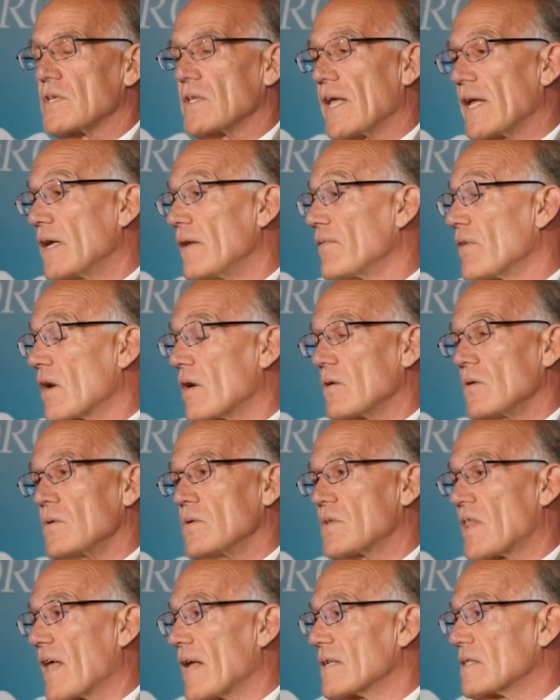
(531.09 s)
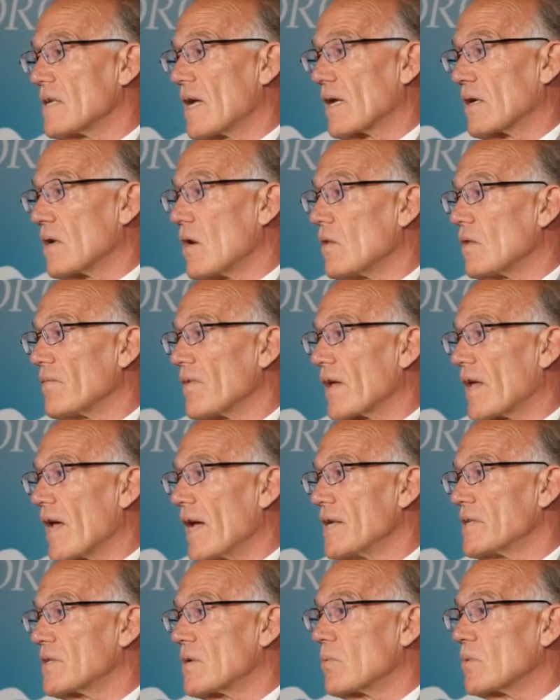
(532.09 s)
and they even include things like
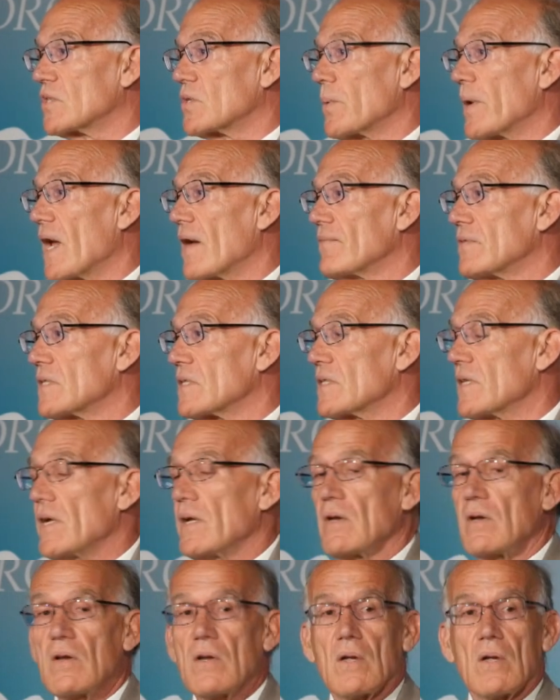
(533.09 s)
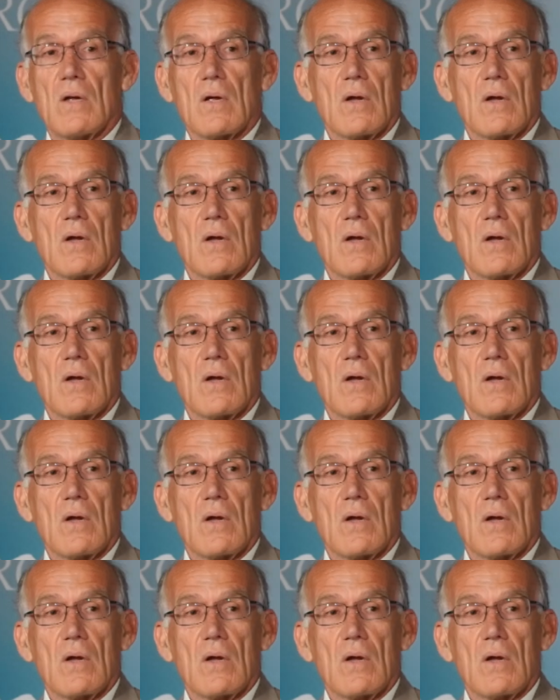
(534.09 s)
nullification, which we haven't seen